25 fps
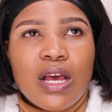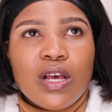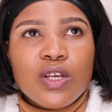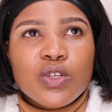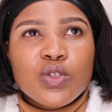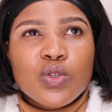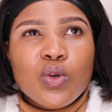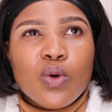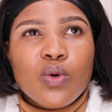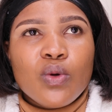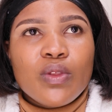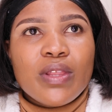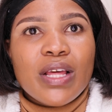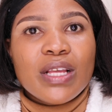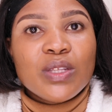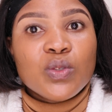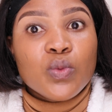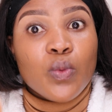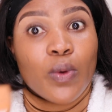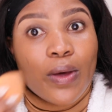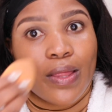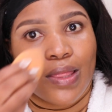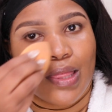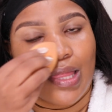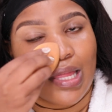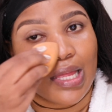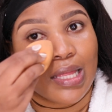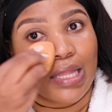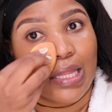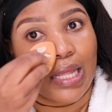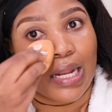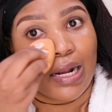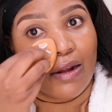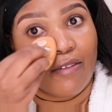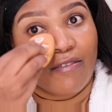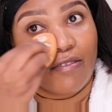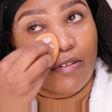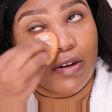So that's one thing
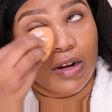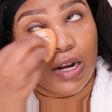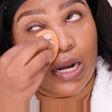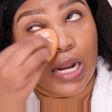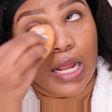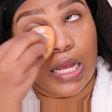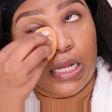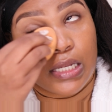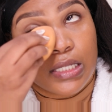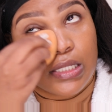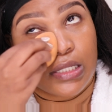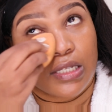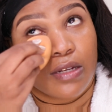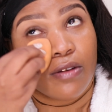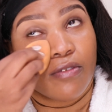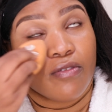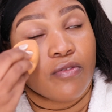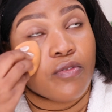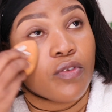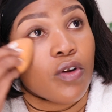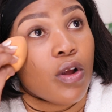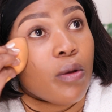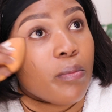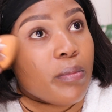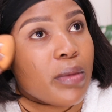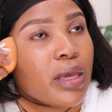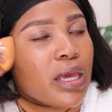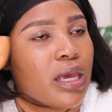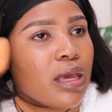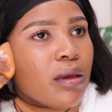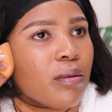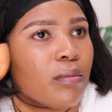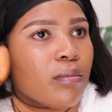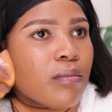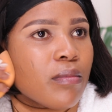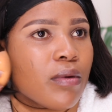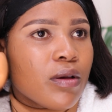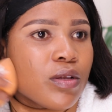that I've learned from
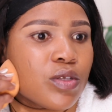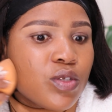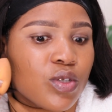him,